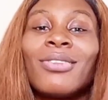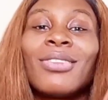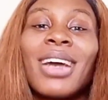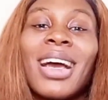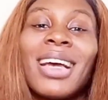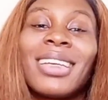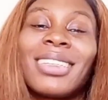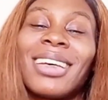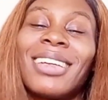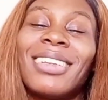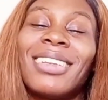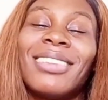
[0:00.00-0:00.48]
You
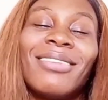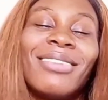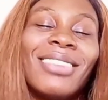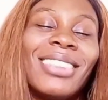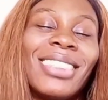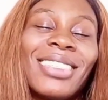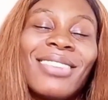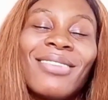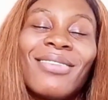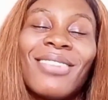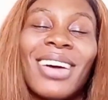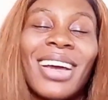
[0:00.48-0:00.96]
guys are the
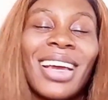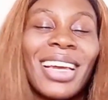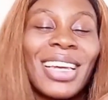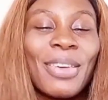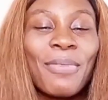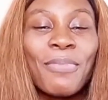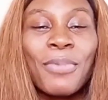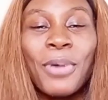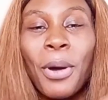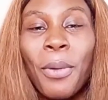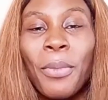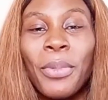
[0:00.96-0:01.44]
reason why I
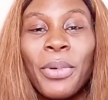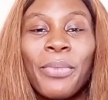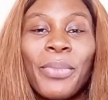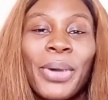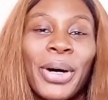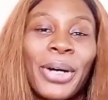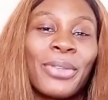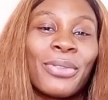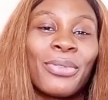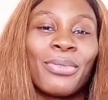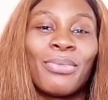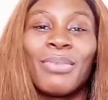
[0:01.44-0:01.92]
keep coming
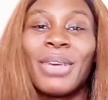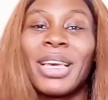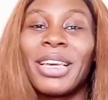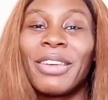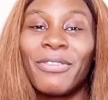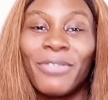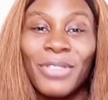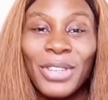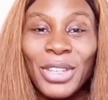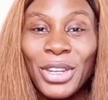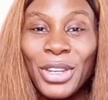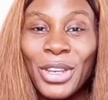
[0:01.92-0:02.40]
back to
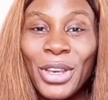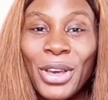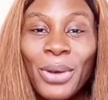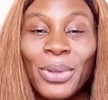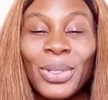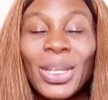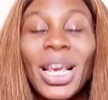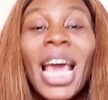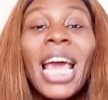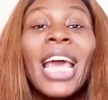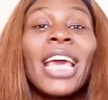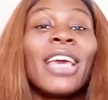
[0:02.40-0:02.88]
make
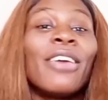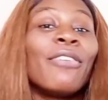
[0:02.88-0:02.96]
videos.